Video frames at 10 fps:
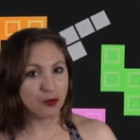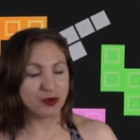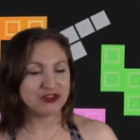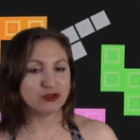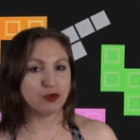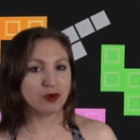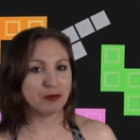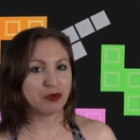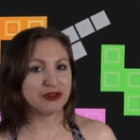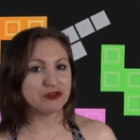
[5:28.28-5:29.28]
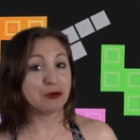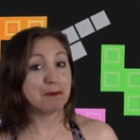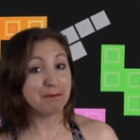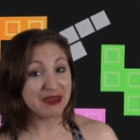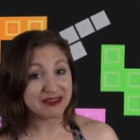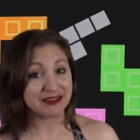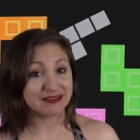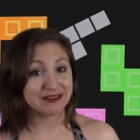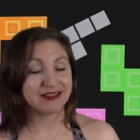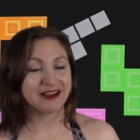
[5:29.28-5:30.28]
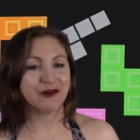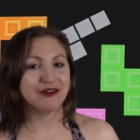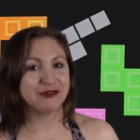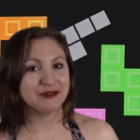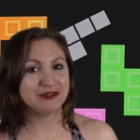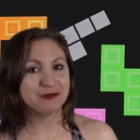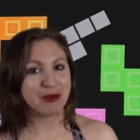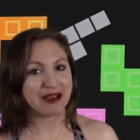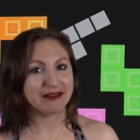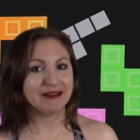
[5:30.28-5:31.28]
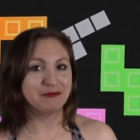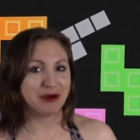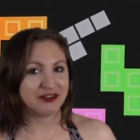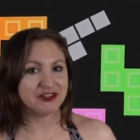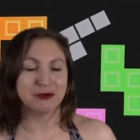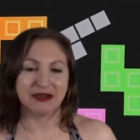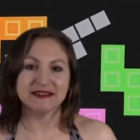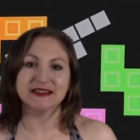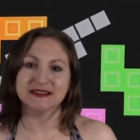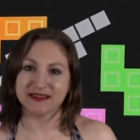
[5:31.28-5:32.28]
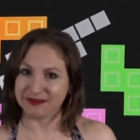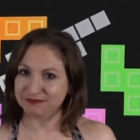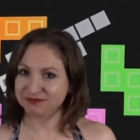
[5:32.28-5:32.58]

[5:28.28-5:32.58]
which saw 1.2 million concurrent users back in March 2016.